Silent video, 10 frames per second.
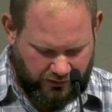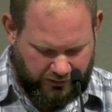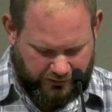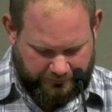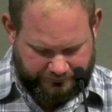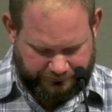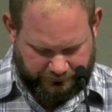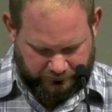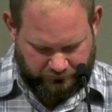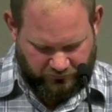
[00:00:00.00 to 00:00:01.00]
Um,
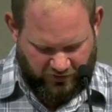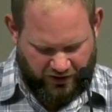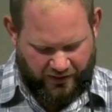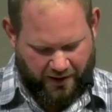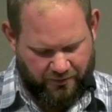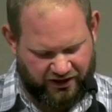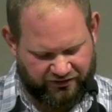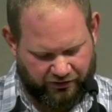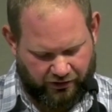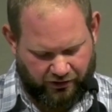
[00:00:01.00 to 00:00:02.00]
and that
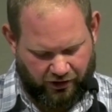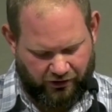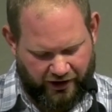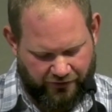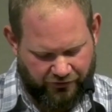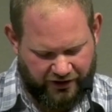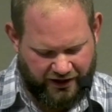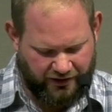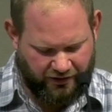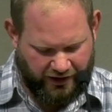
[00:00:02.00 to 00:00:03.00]
makes our, our
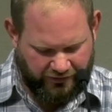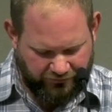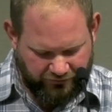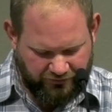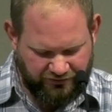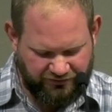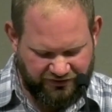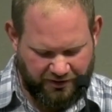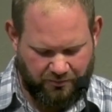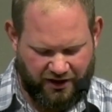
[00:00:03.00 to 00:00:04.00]
everyday life
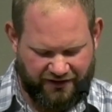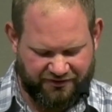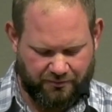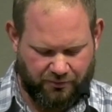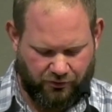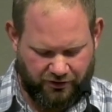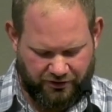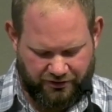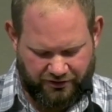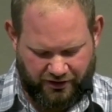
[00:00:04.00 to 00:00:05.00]
seem less
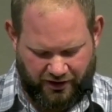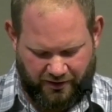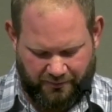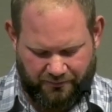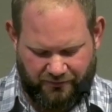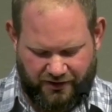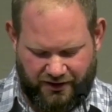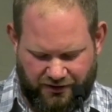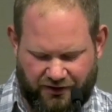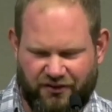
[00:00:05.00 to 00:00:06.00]
important um,
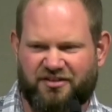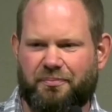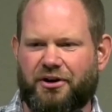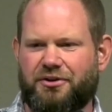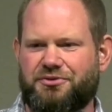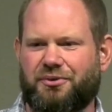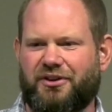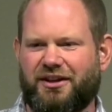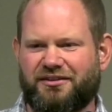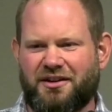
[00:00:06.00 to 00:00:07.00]
than, than the spiritual
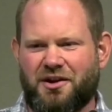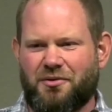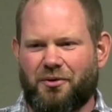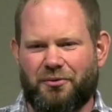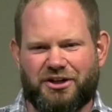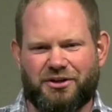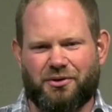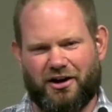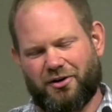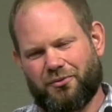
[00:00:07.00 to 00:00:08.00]
things. What we
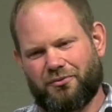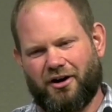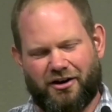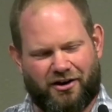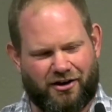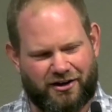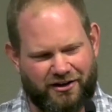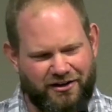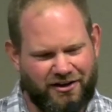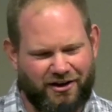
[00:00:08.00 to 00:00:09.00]
do on a, on,
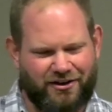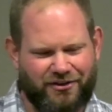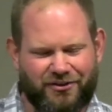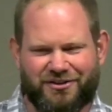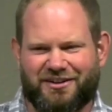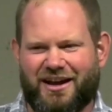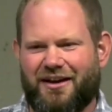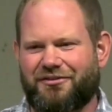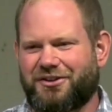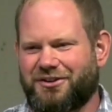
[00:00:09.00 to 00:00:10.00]
a, on a Thursday
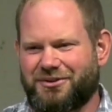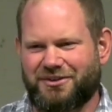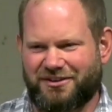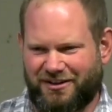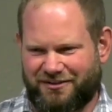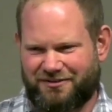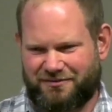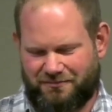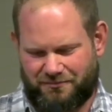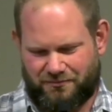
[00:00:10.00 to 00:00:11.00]
afternoon is
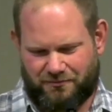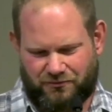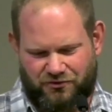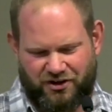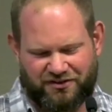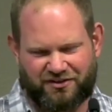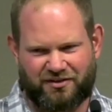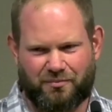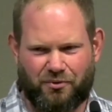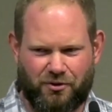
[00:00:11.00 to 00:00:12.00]
just as
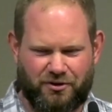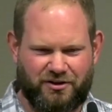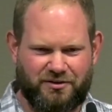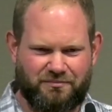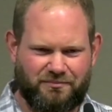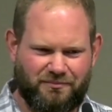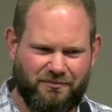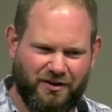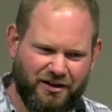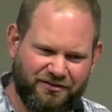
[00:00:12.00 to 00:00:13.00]
important
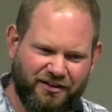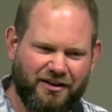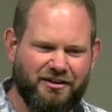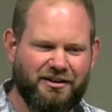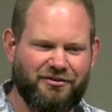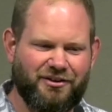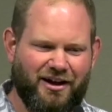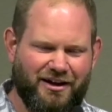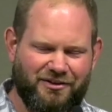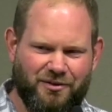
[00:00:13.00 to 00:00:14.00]
in a slightly different
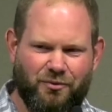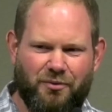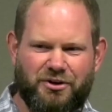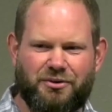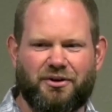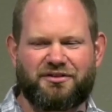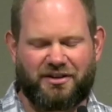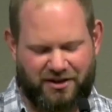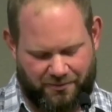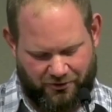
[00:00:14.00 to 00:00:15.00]
light than what we do on
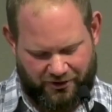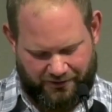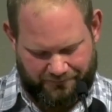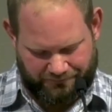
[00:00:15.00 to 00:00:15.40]
Sunday morning.